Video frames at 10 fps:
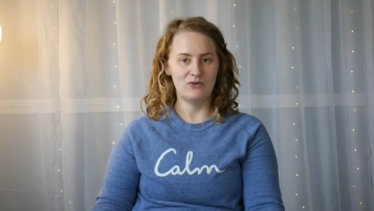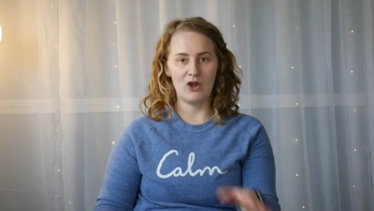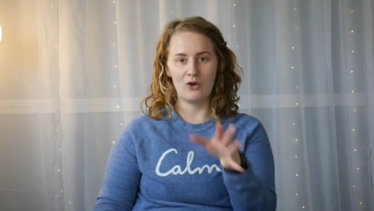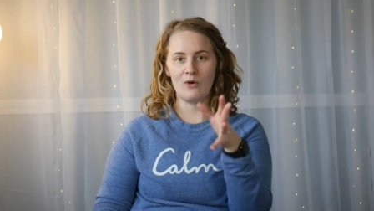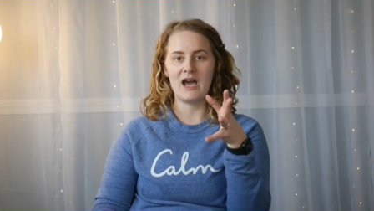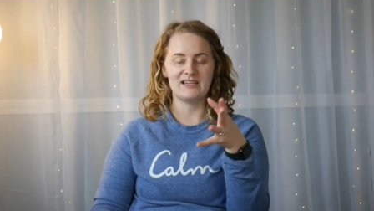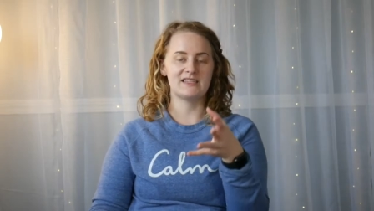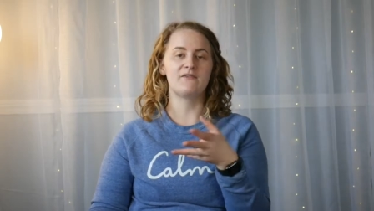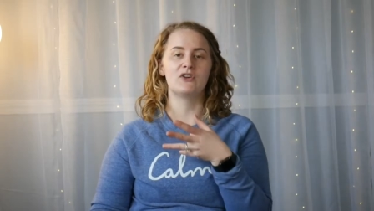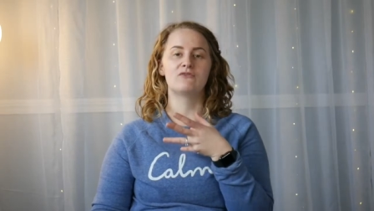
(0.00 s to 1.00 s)
know I
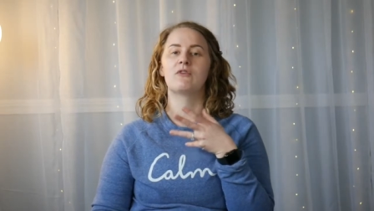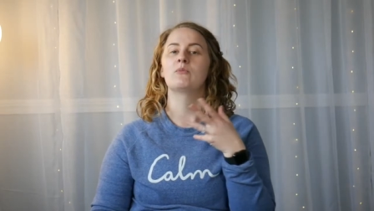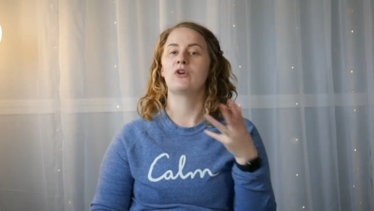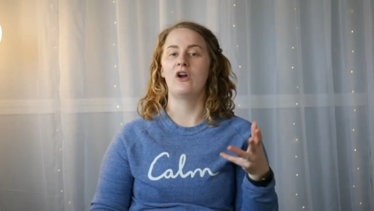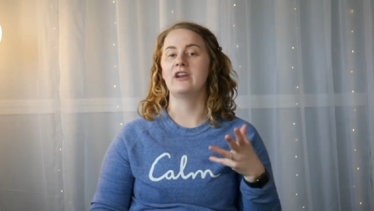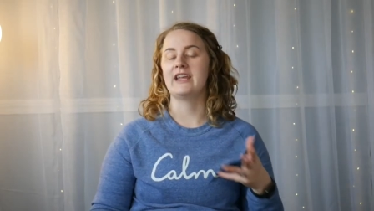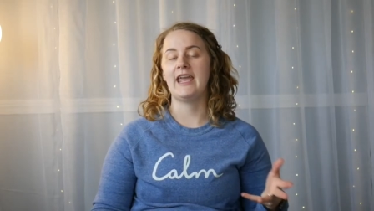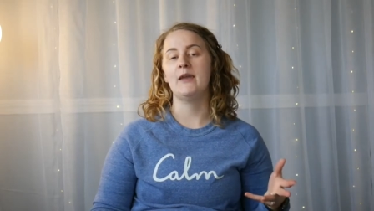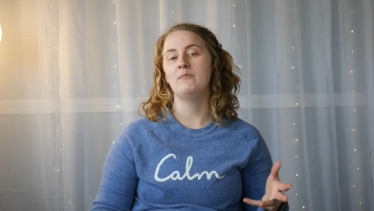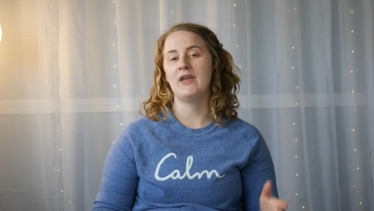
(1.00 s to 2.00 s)
suffered from chronic
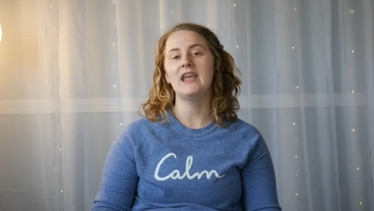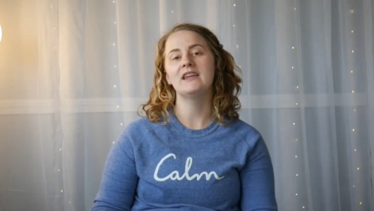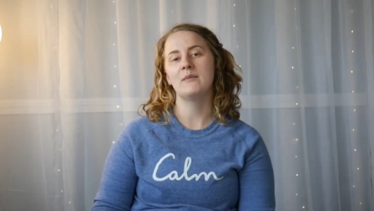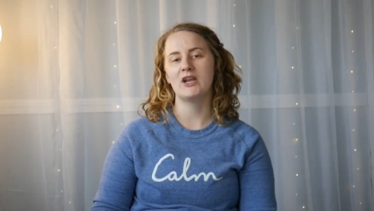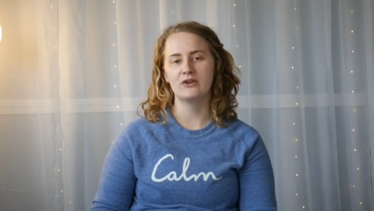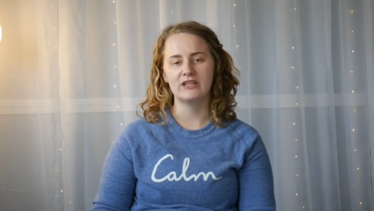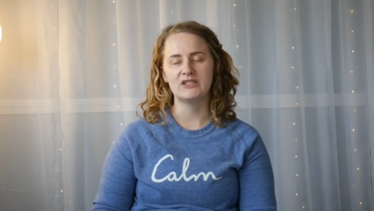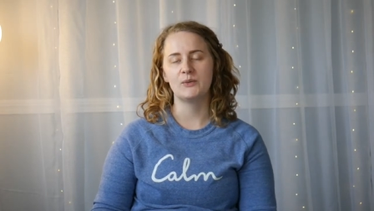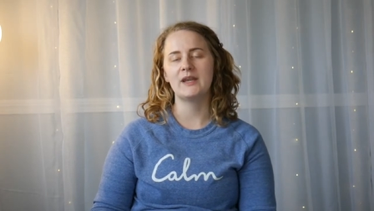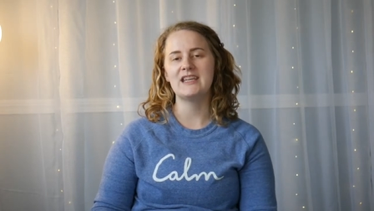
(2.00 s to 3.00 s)
hip pain in my early
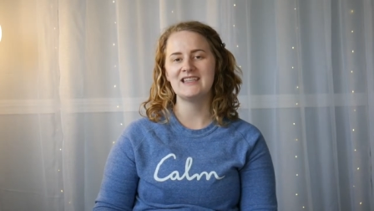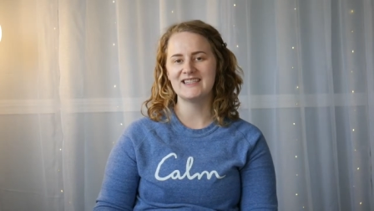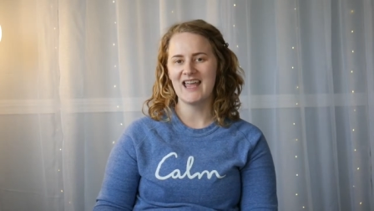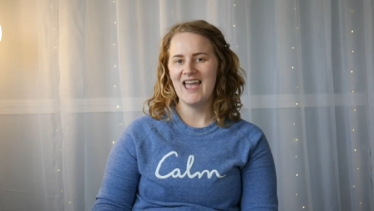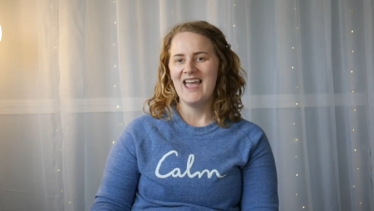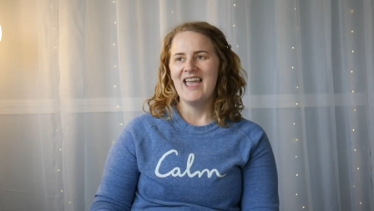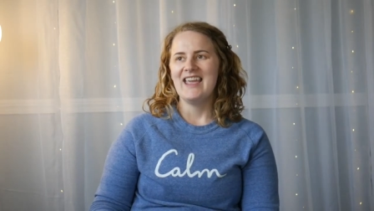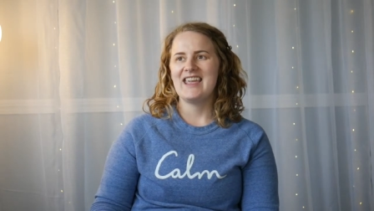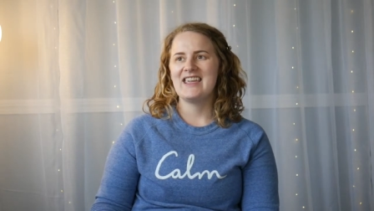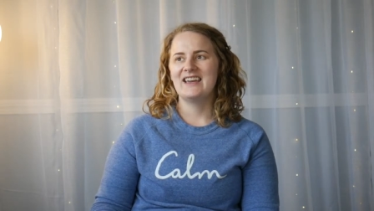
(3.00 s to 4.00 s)
20s,
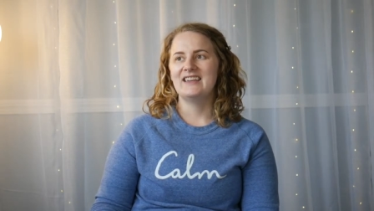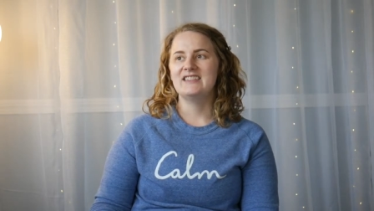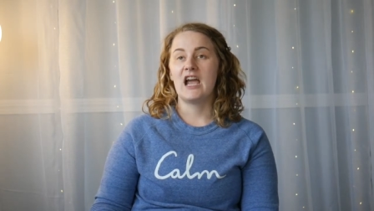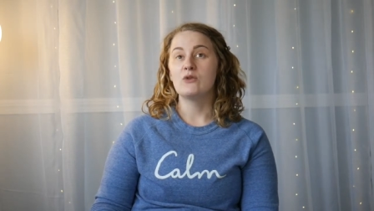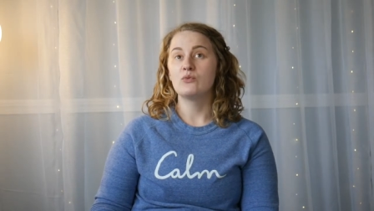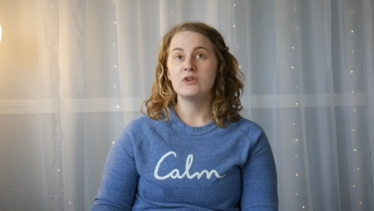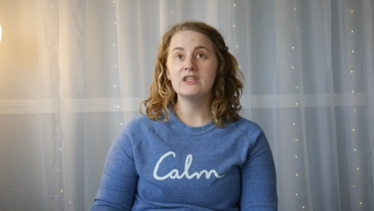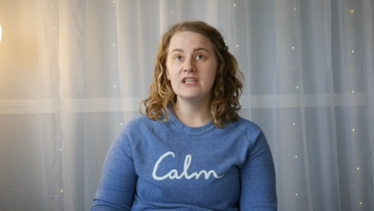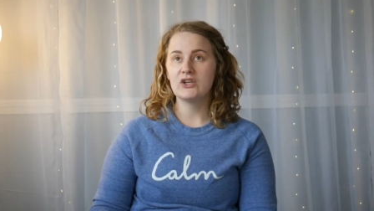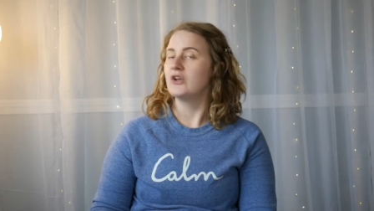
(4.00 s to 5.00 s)
and I
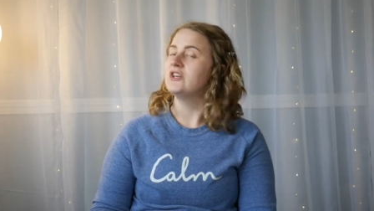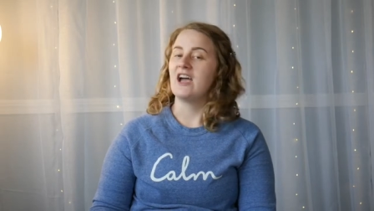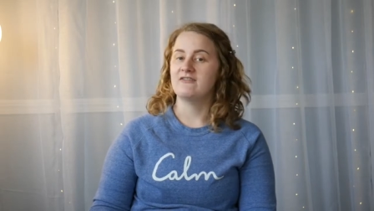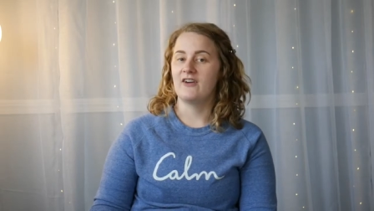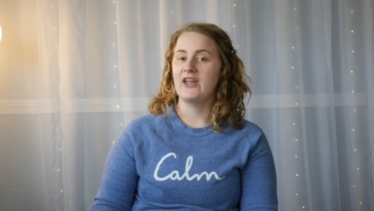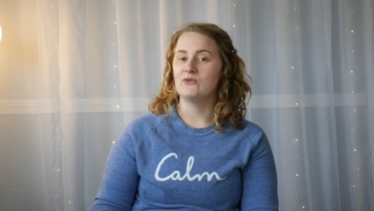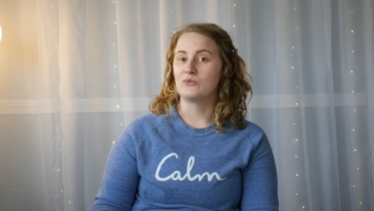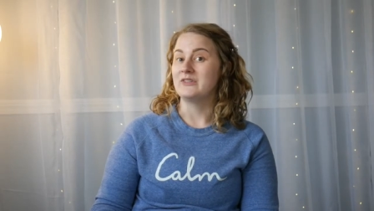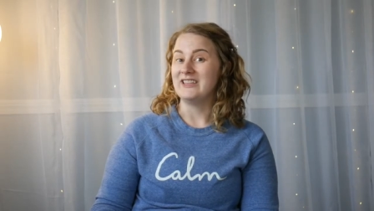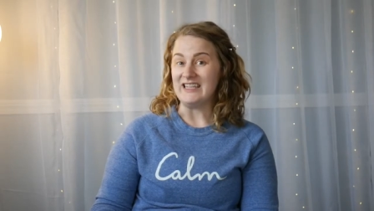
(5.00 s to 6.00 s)
really could not find
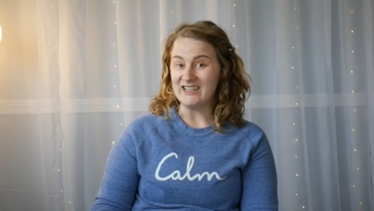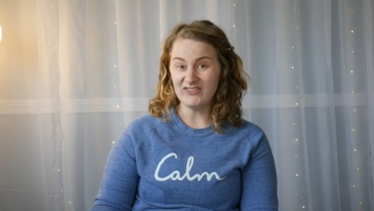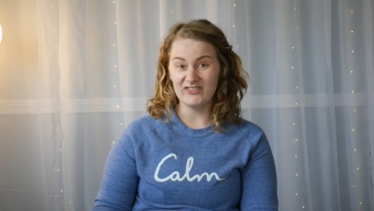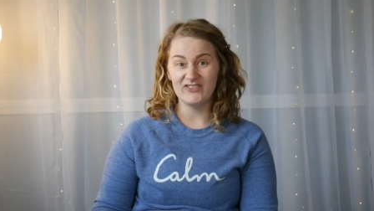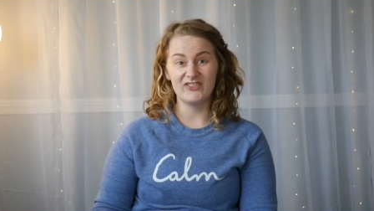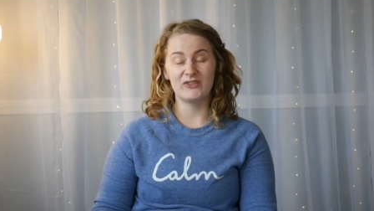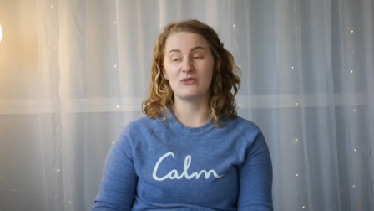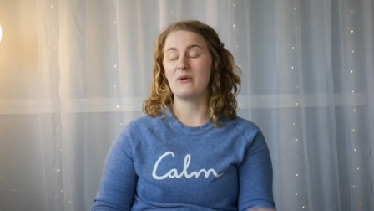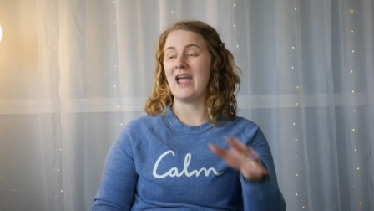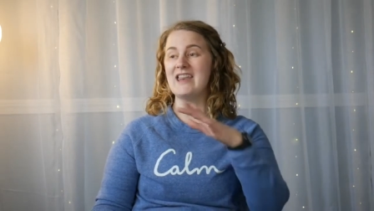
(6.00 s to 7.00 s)
relief
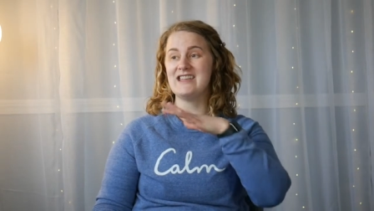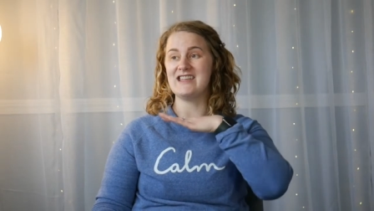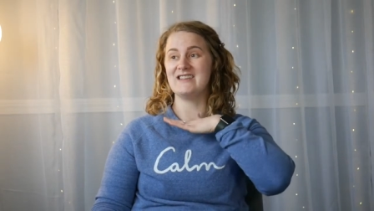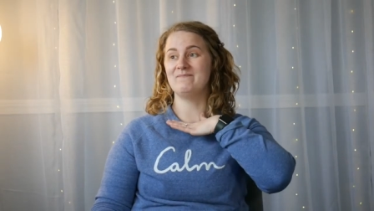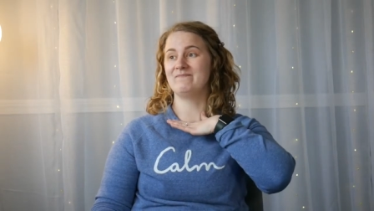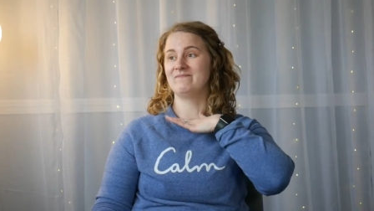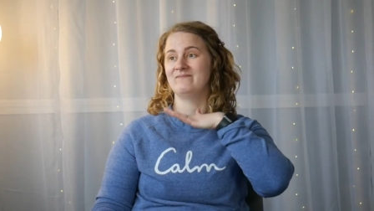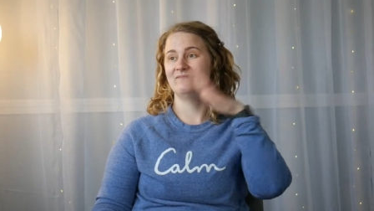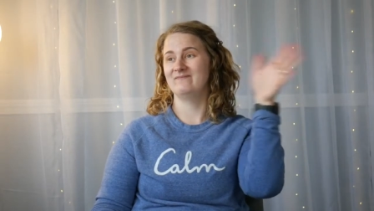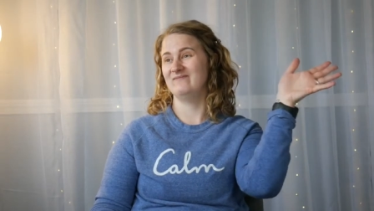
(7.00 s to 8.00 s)
through any,
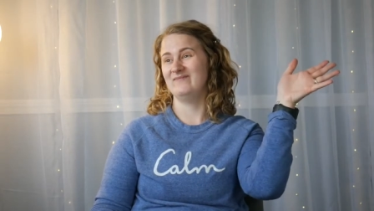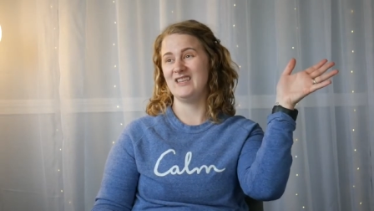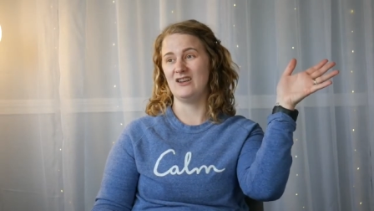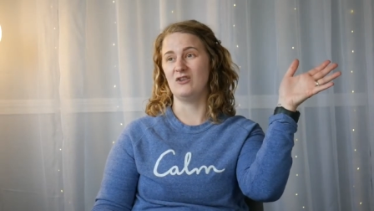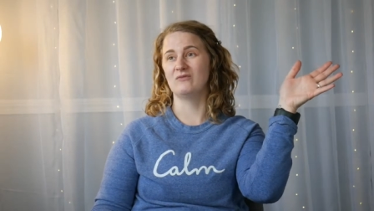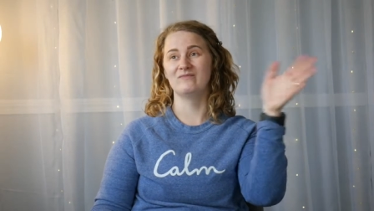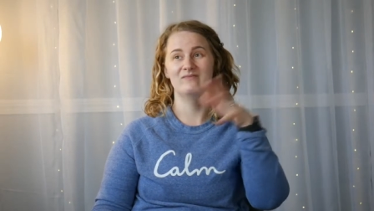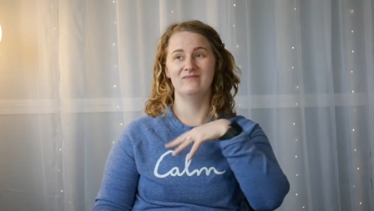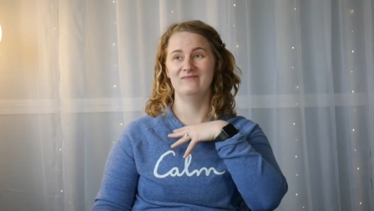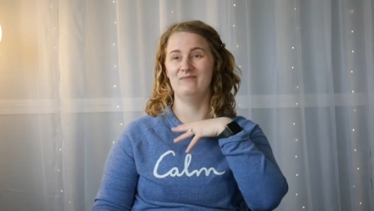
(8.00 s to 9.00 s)

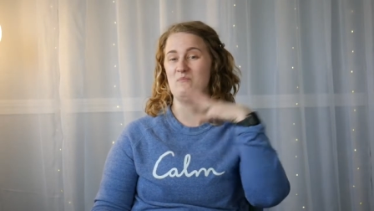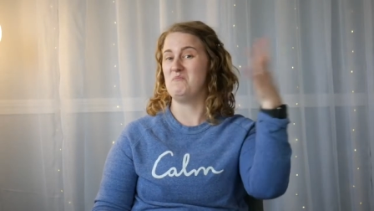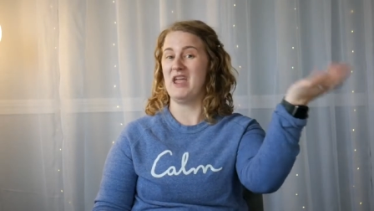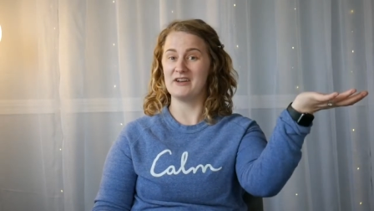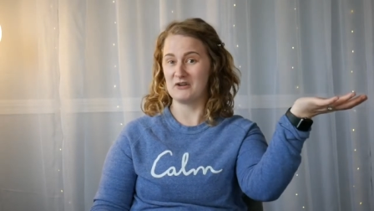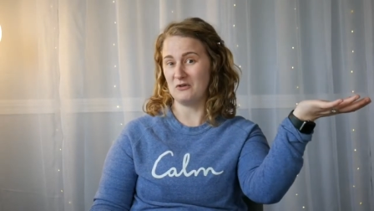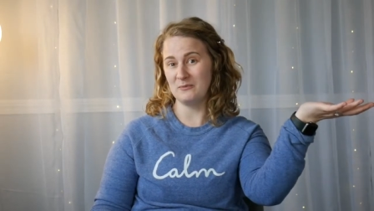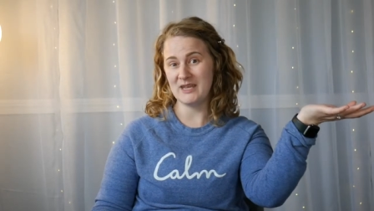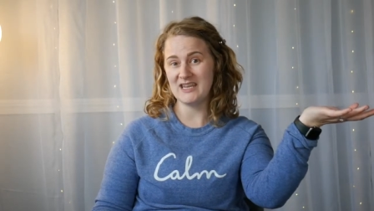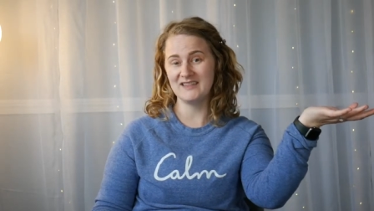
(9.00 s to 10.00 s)
medical
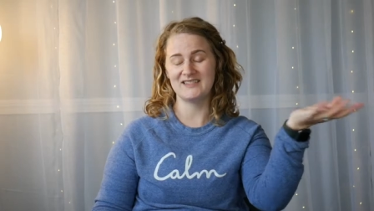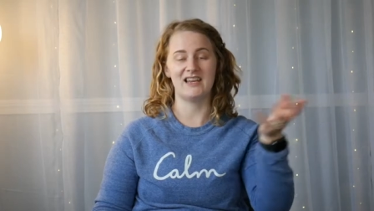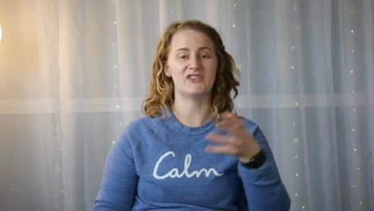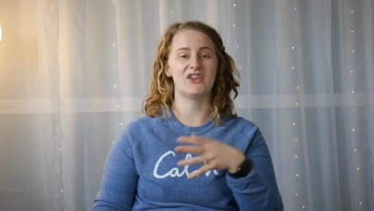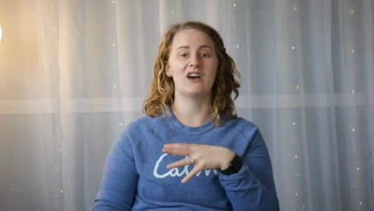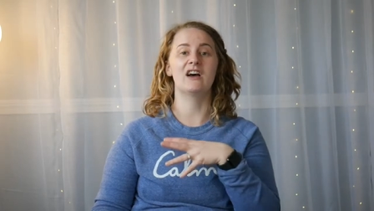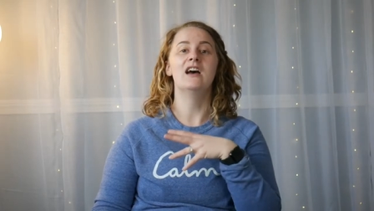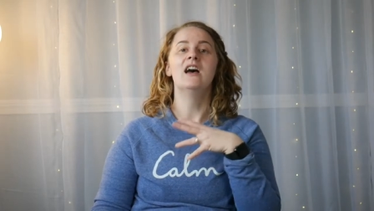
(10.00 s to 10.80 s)
means. I saw